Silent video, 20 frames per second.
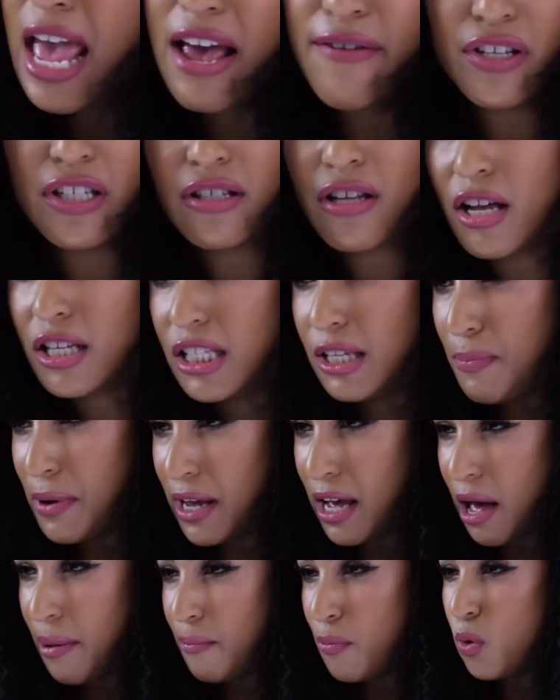if it starts to
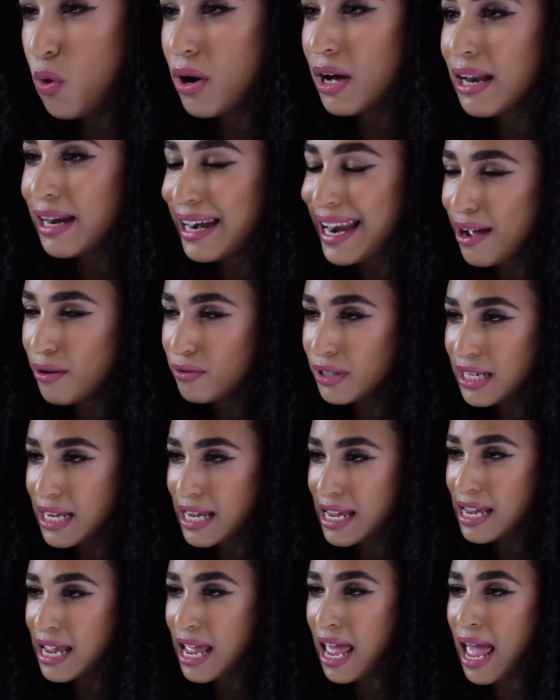become more
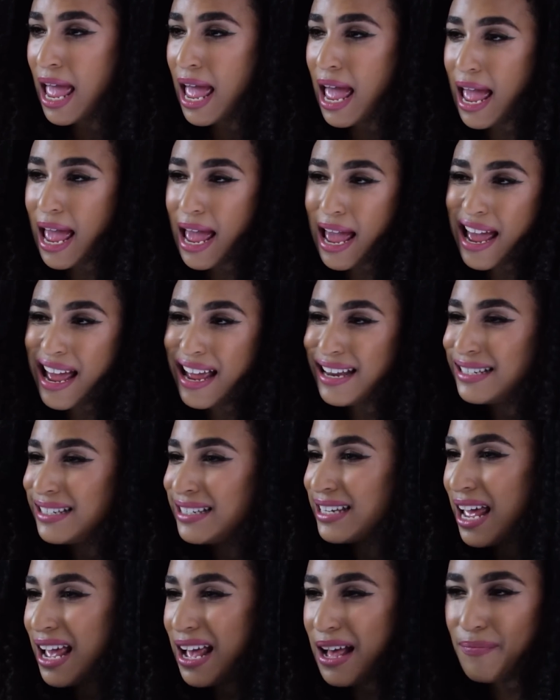cloudy, and
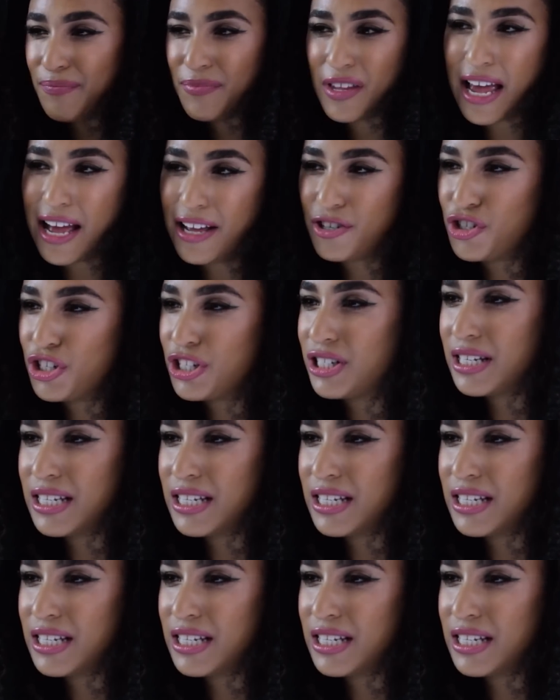yeah, just